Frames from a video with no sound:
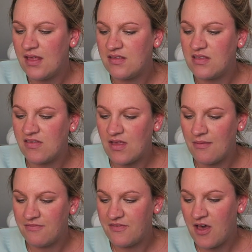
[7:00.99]
as a
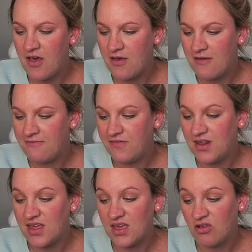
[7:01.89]
discomfort of
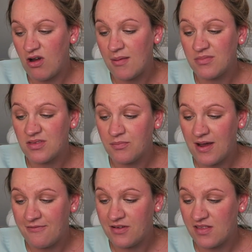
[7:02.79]
feeling cramped and
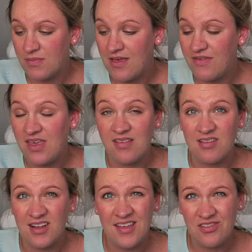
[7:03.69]
breathless may have eased slightly.